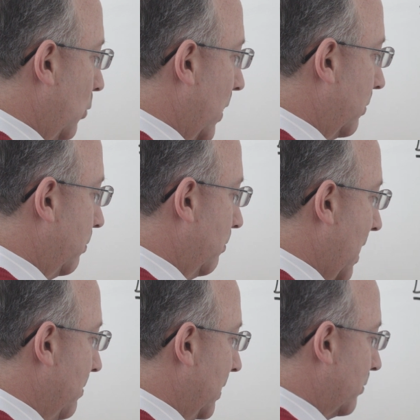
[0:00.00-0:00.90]
way of
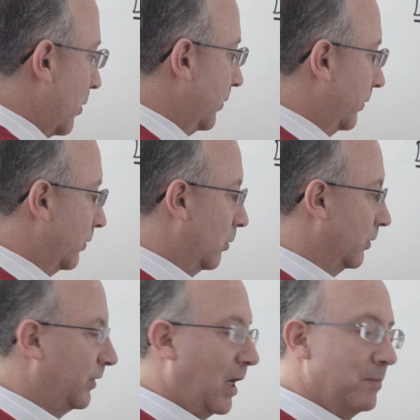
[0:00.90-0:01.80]
mapping process
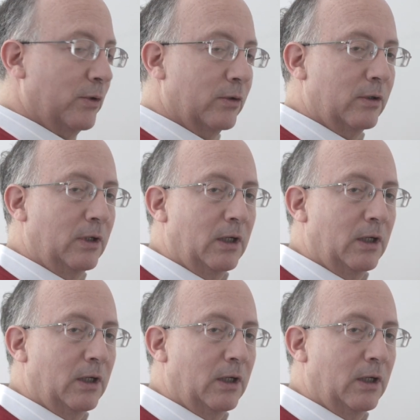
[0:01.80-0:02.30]
called SIPOC